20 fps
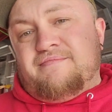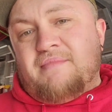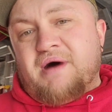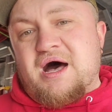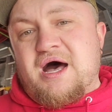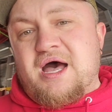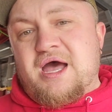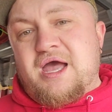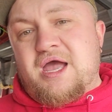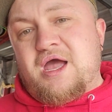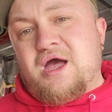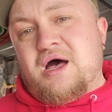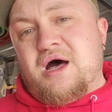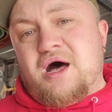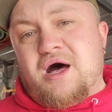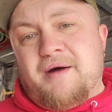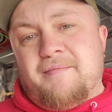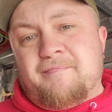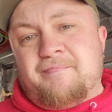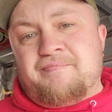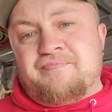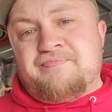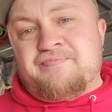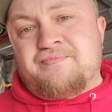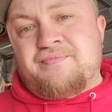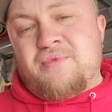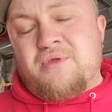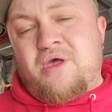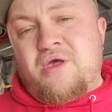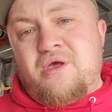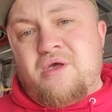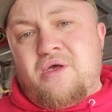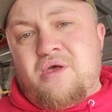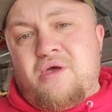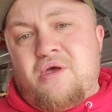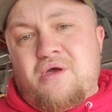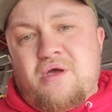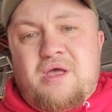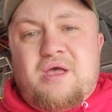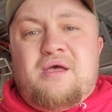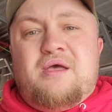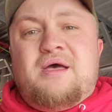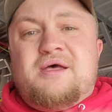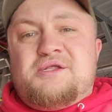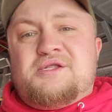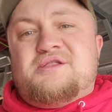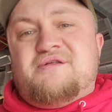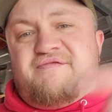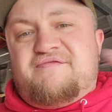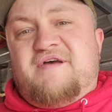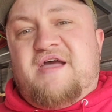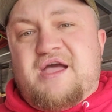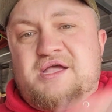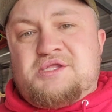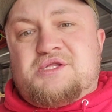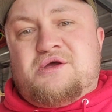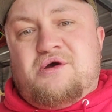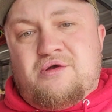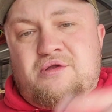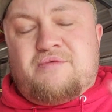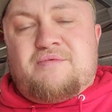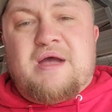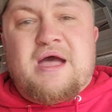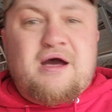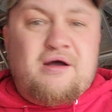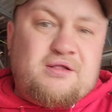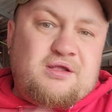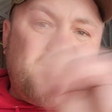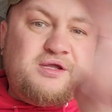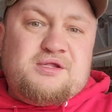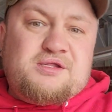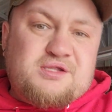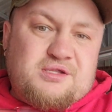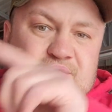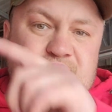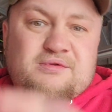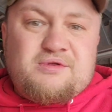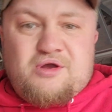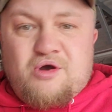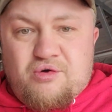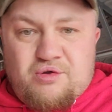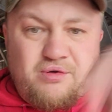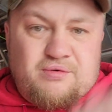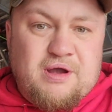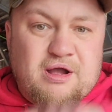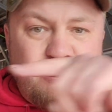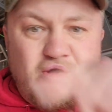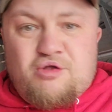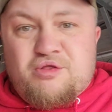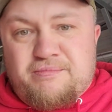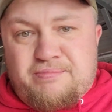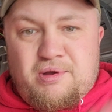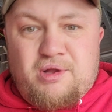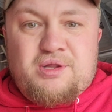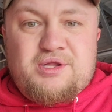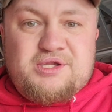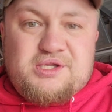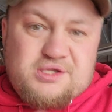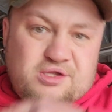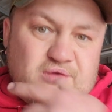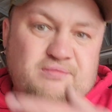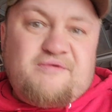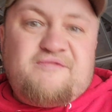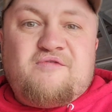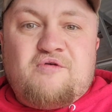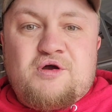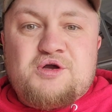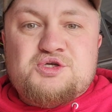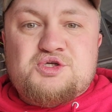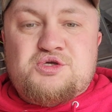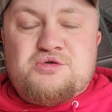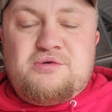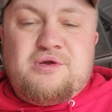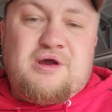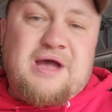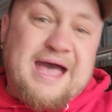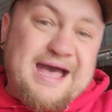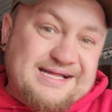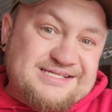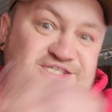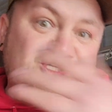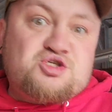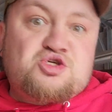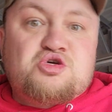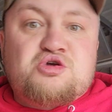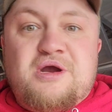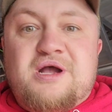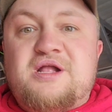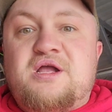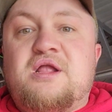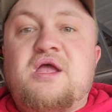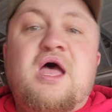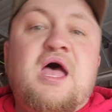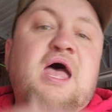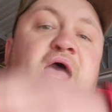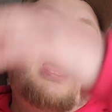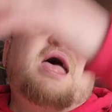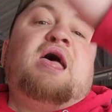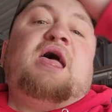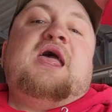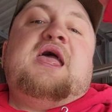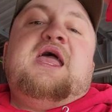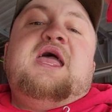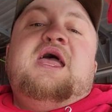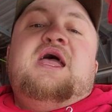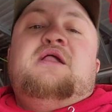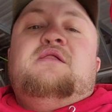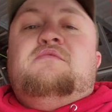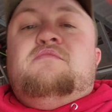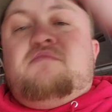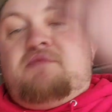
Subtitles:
my, as the fan's going around, and it's going around all the pulleys still before it, as it shredded, it